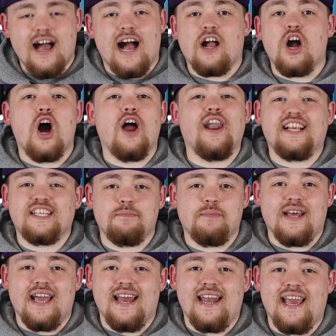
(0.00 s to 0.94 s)
I can't
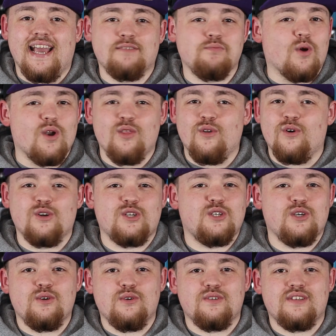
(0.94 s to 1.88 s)
explain it. It's one of those
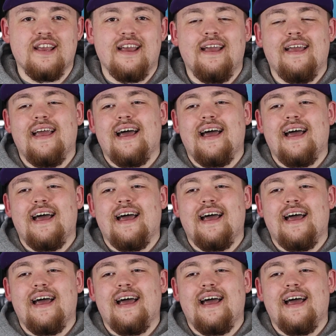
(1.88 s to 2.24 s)
shoes.